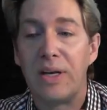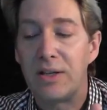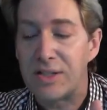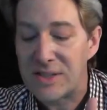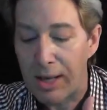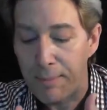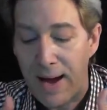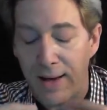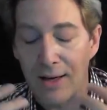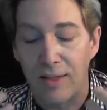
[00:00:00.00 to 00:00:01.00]
need to step
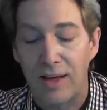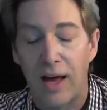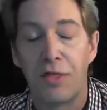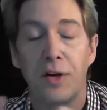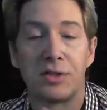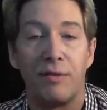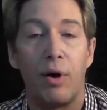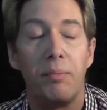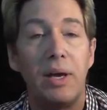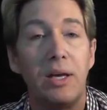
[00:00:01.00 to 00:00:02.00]
back into the ethics of
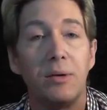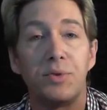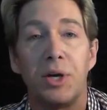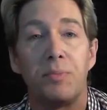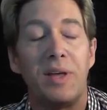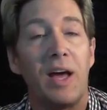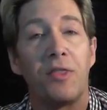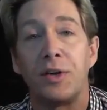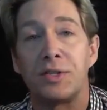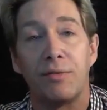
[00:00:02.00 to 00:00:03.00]
our mediumship, the
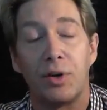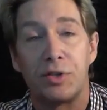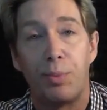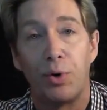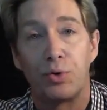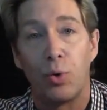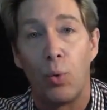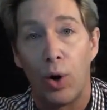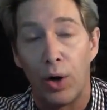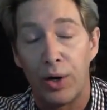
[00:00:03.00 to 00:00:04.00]
ethics of our spiritual
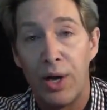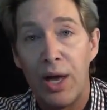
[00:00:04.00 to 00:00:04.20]
work.